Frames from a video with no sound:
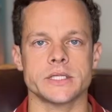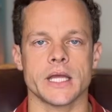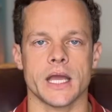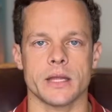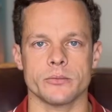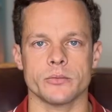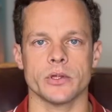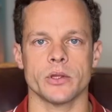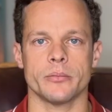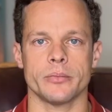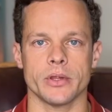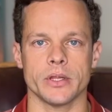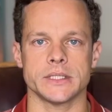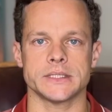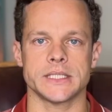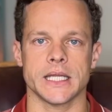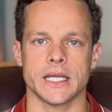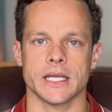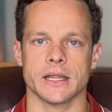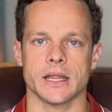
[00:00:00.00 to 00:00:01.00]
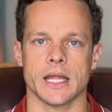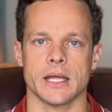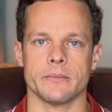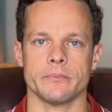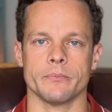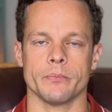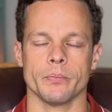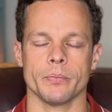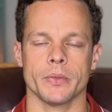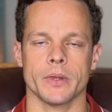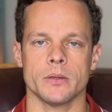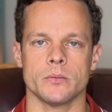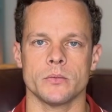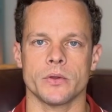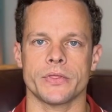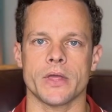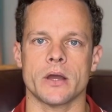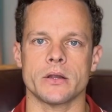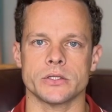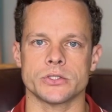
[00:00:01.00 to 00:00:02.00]
time rehabilitating them
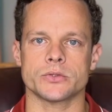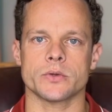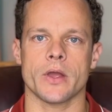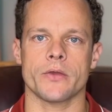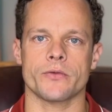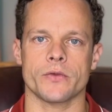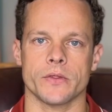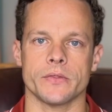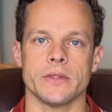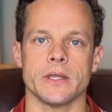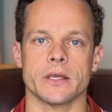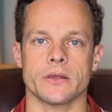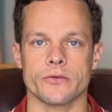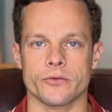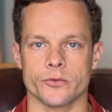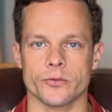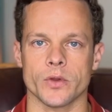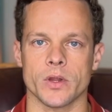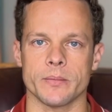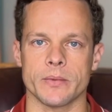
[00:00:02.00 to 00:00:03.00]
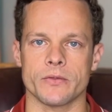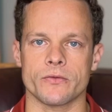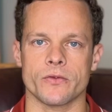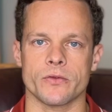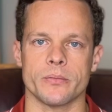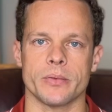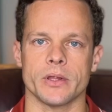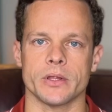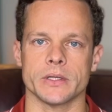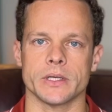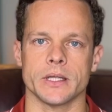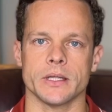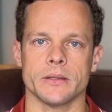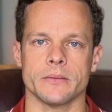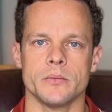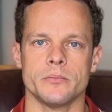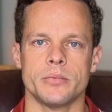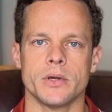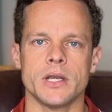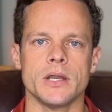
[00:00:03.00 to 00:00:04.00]
without addressing the extreme instability.
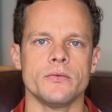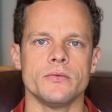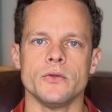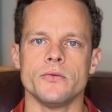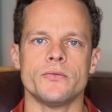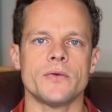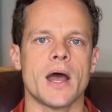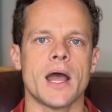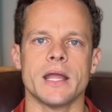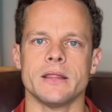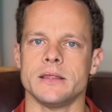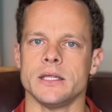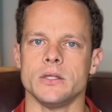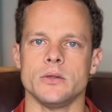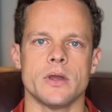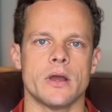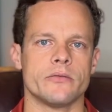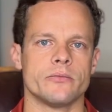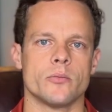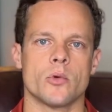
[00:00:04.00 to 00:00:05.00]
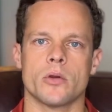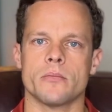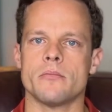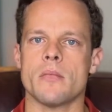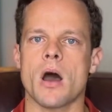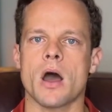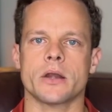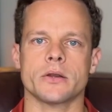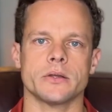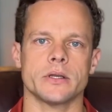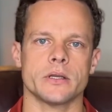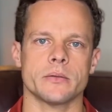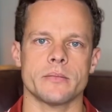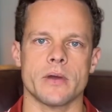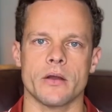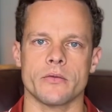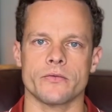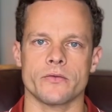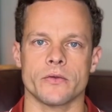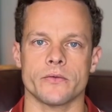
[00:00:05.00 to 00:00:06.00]
But if you find that you have more moderate
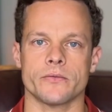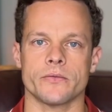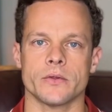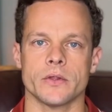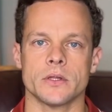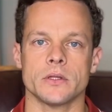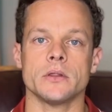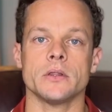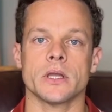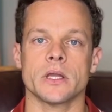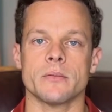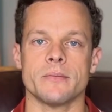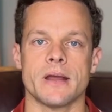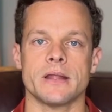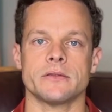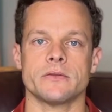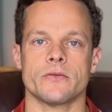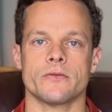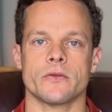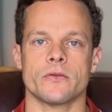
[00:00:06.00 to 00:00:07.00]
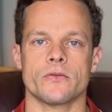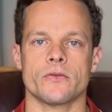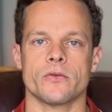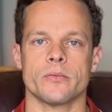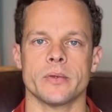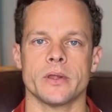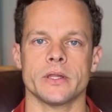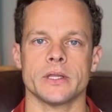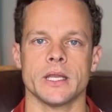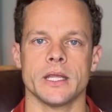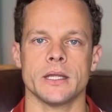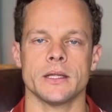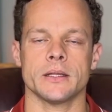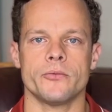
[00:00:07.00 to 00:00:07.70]
amounts of ligamentous instability,